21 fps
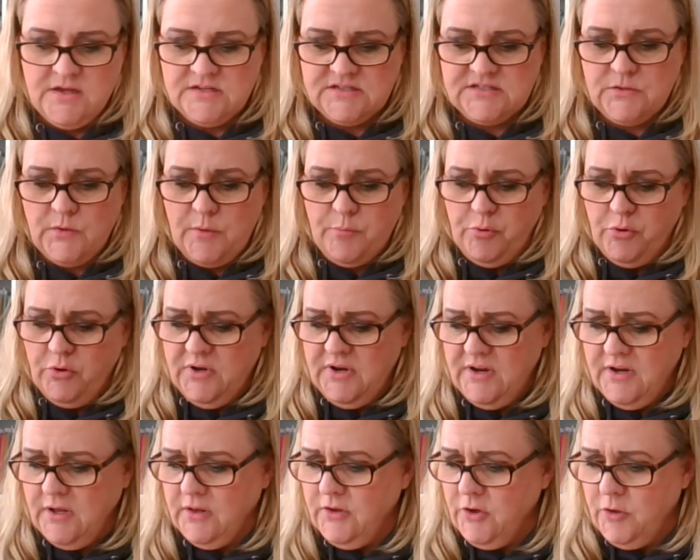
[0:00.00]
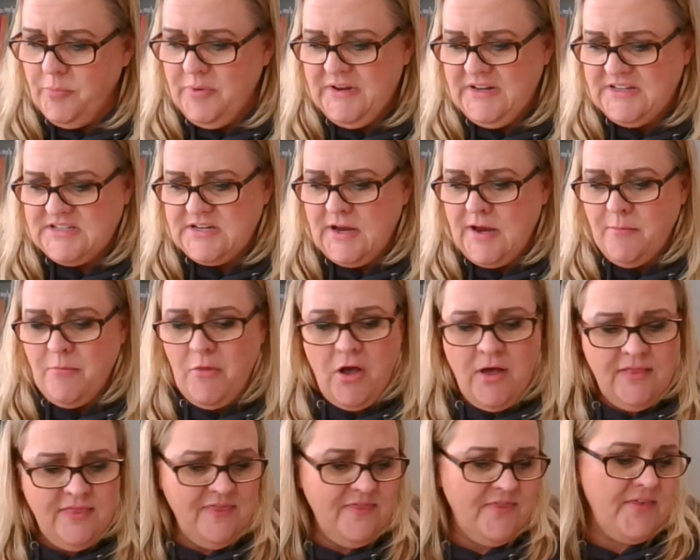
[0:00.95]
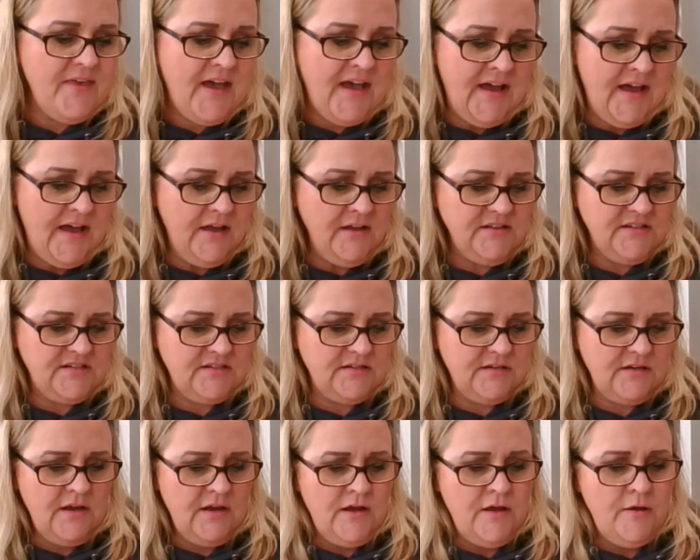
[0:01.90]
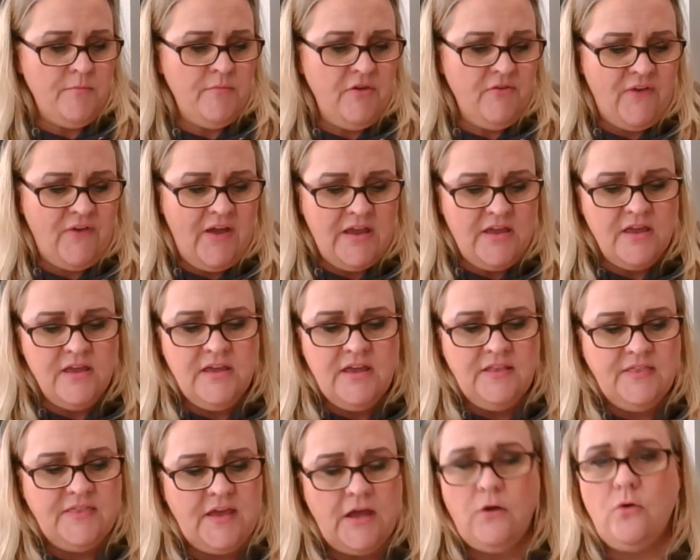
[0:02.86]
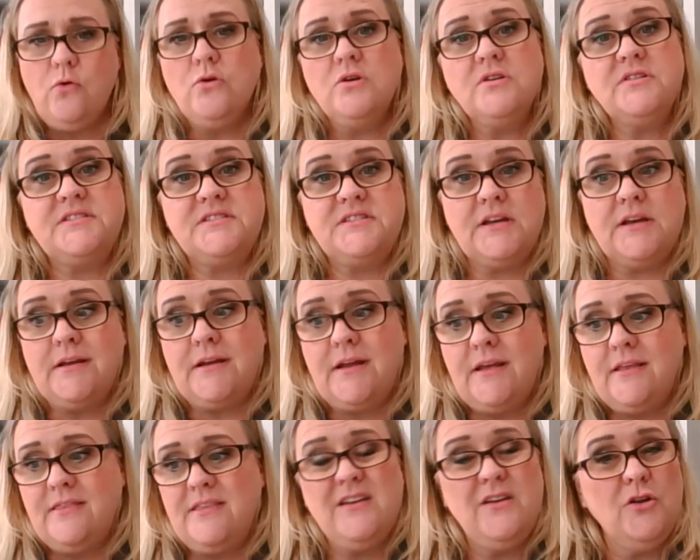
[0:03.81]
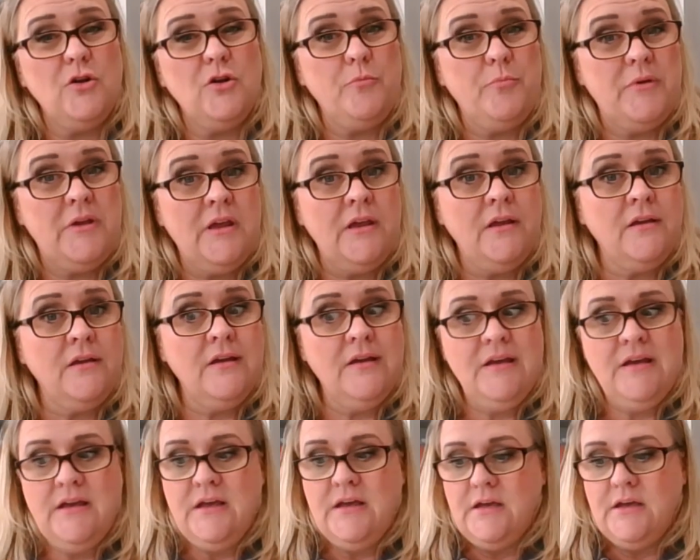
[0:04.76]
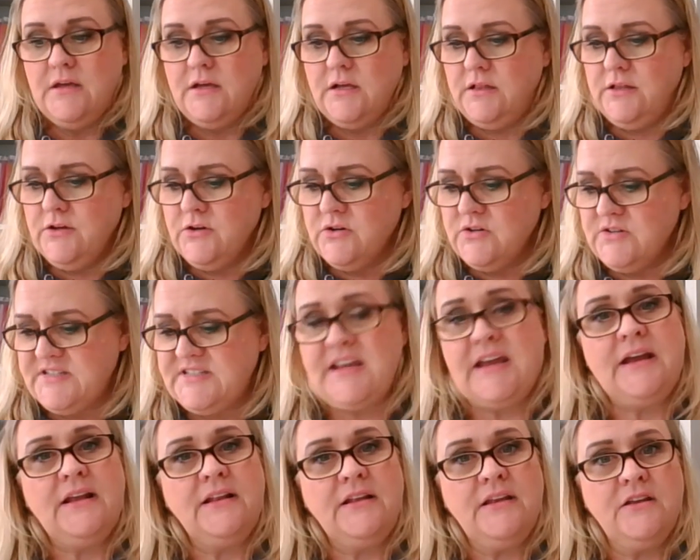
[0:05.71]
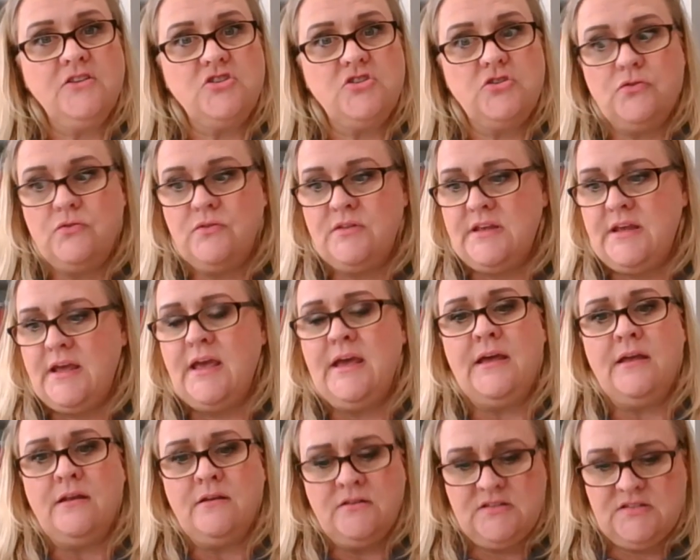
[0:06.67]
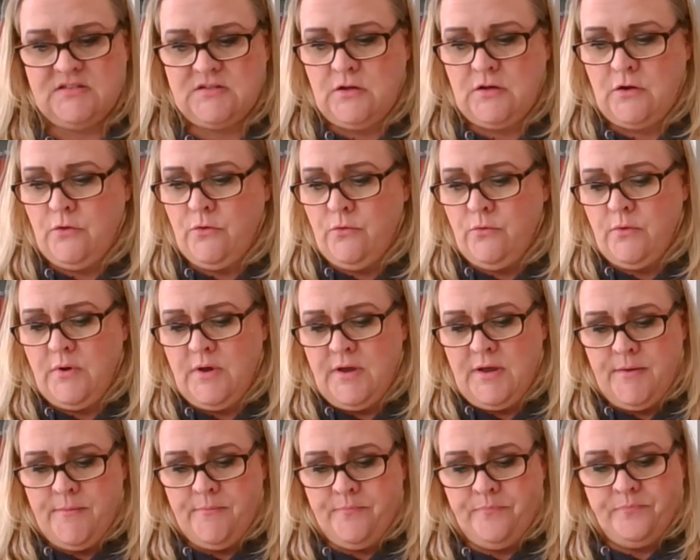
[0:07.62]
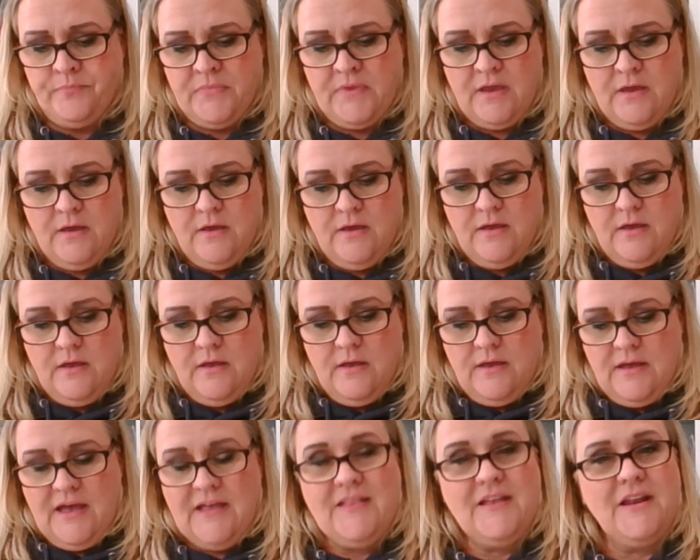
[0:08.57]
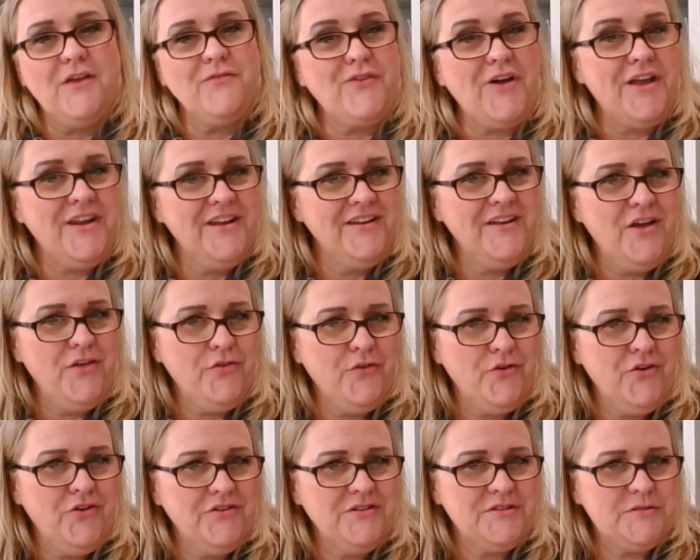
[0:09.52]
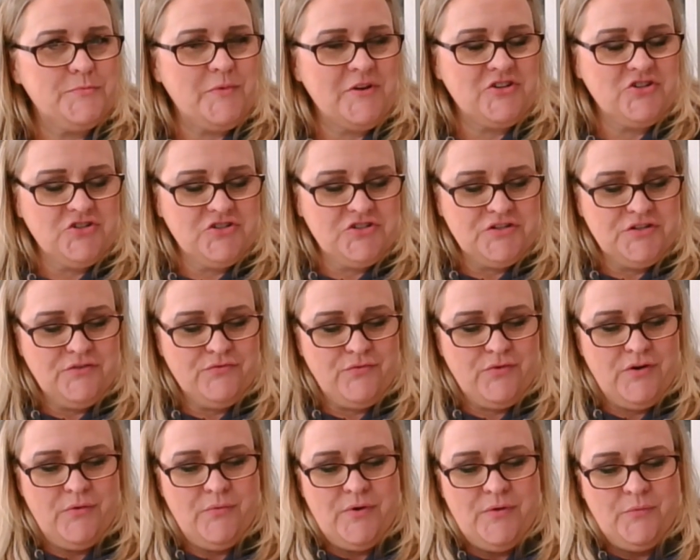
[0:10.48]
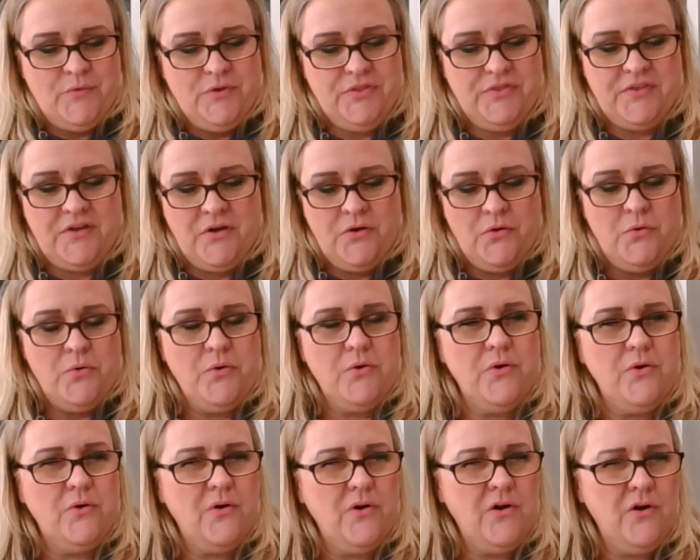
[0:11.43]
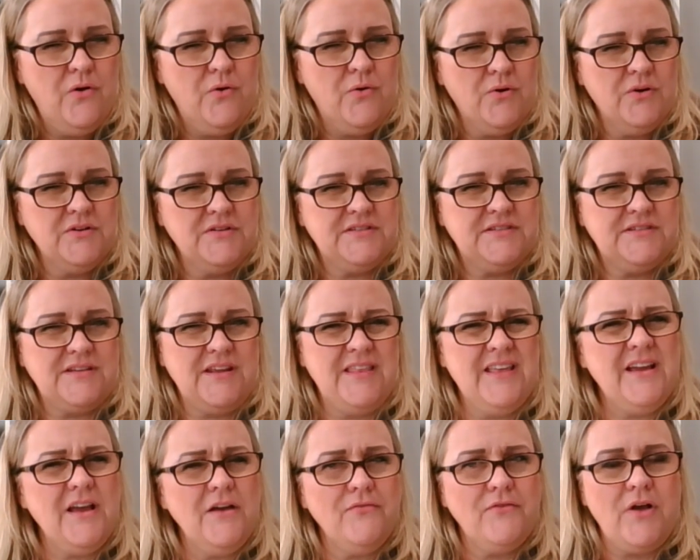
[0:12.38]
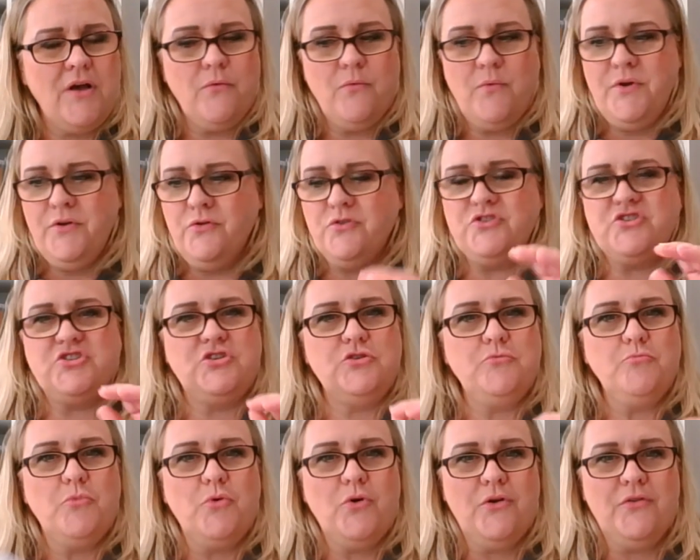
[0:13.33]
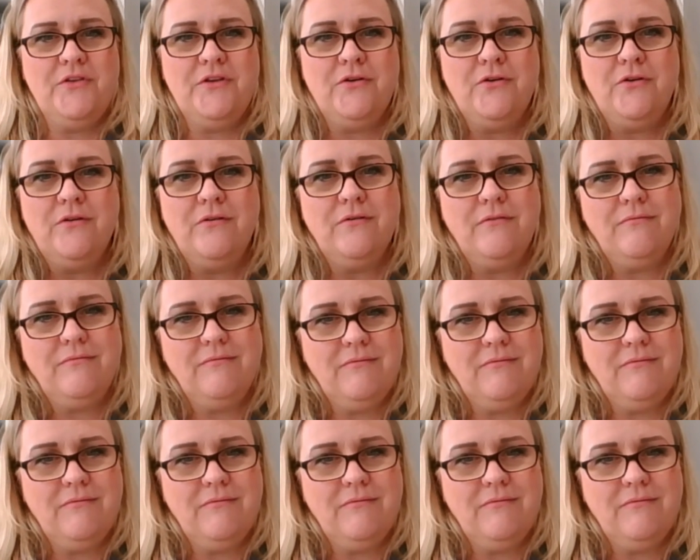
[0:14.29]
So I put in a little bit of time on that. If I can get that horse done, I think it'll be clear sailing to the end. So, and then I've got another special delivery one with a a horse. I think I've got 1 or 2 more that are